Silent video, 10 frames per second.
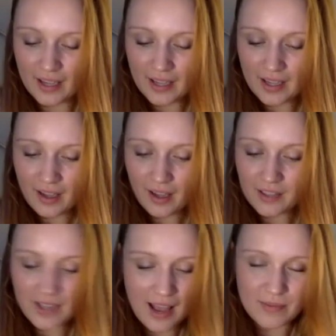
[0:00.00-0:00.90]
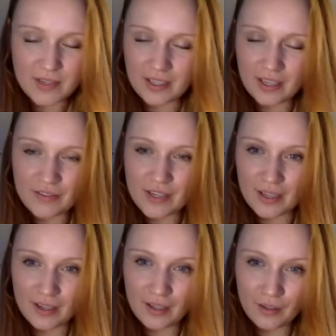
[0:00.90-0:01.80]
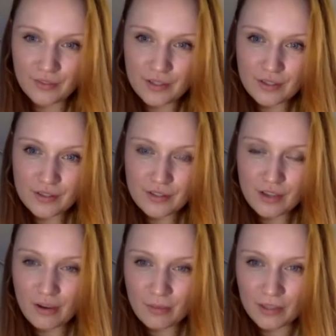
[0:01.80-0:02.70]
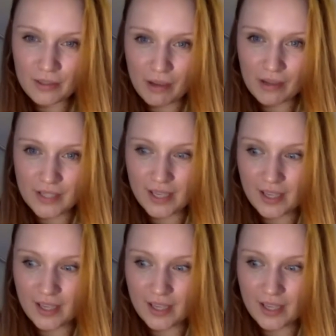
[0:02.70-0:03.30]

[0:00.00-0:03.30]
I just absolutely loved it. I loved so much about it.